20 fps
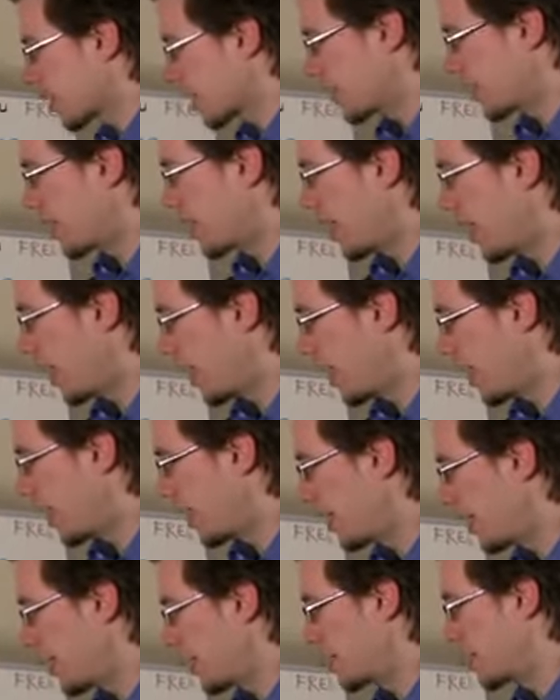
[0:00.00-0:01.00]
and then
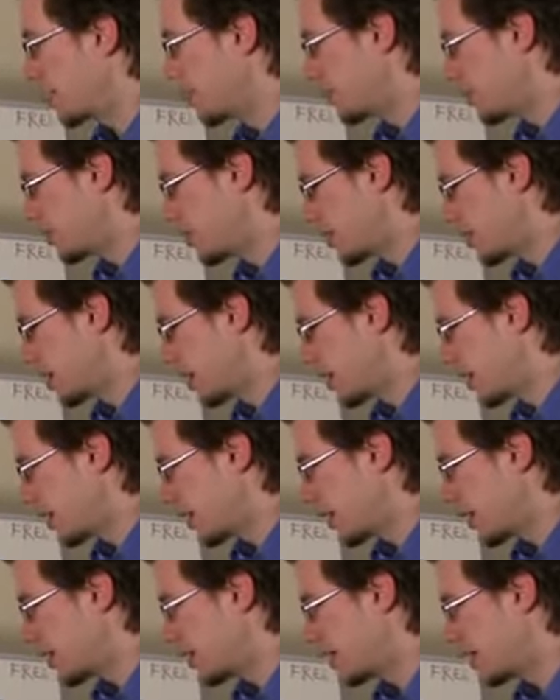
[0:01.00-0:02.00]
A, and then G,
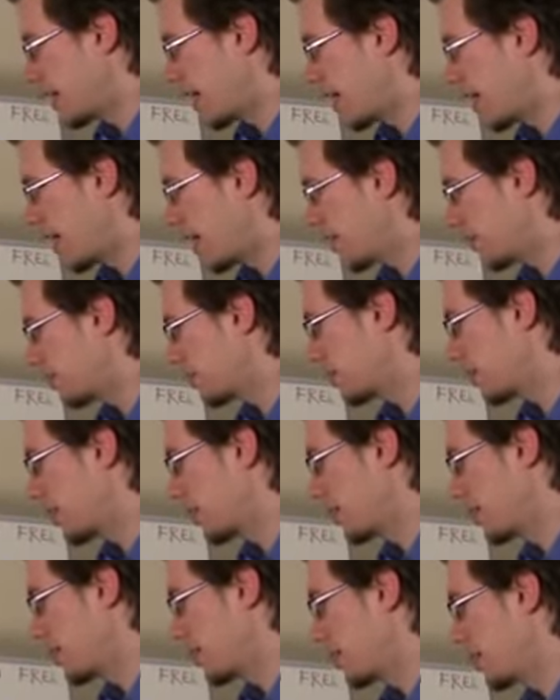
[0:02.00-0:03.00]
and then F,
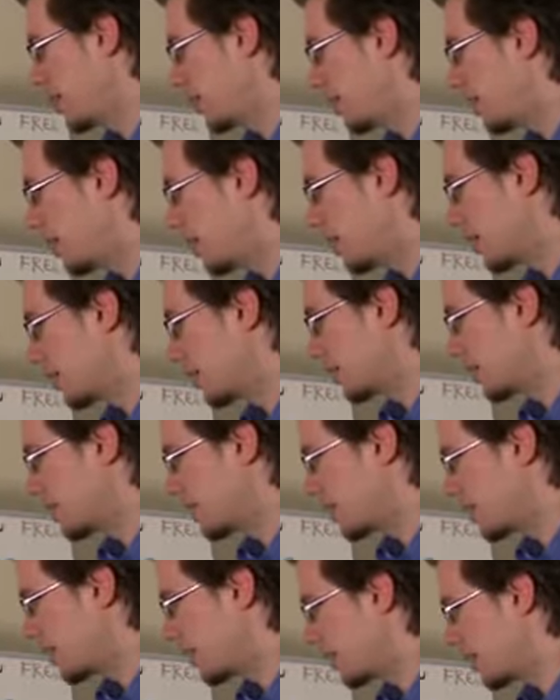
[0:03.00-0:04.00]
and then E, and then
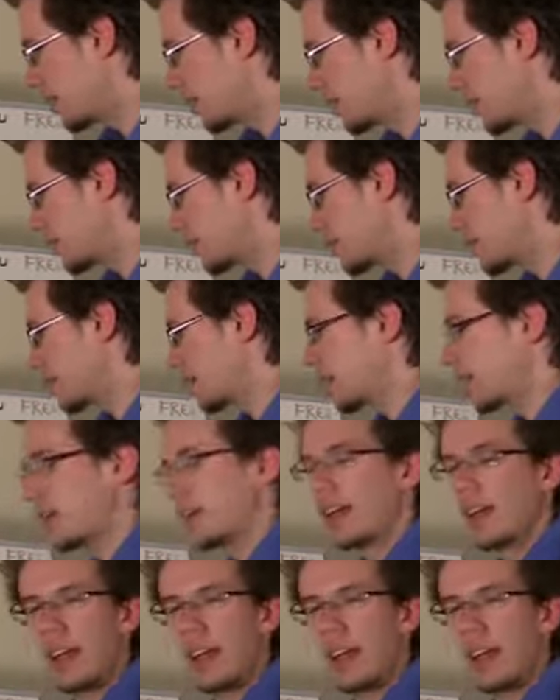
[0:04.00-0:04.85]
D, and then C.